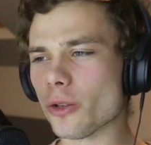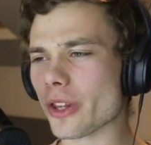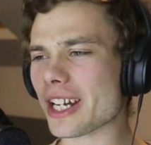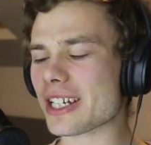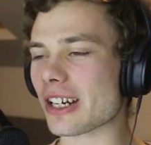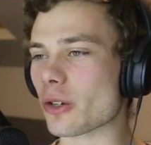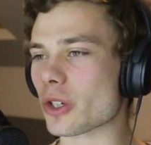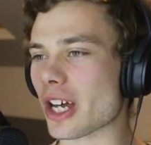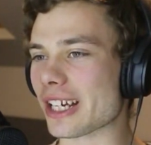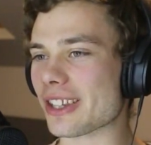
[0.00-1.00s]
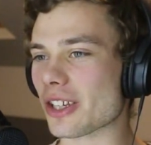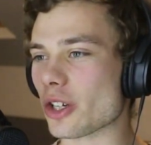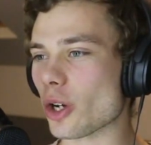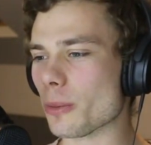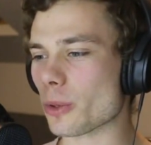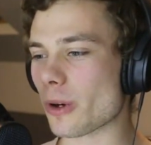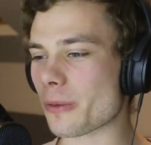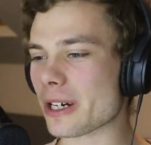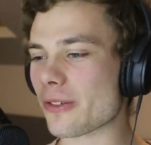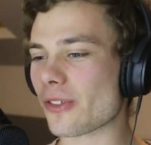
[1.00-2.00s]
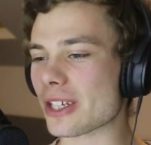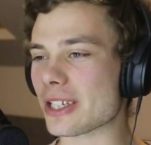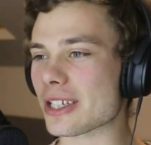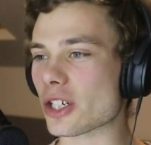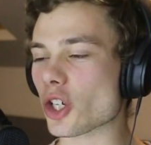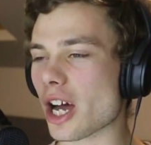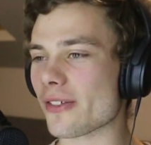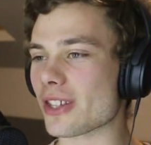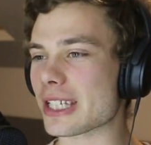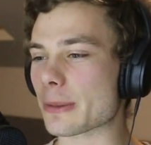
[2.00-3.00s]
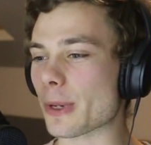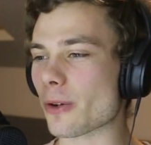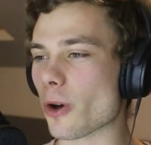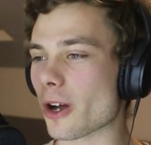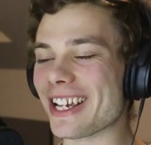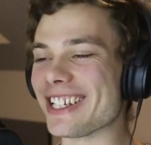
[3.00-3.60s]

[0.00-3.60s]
Oh, that didn't look like the normal. I wonder if this isn't Java, this is Bedrock.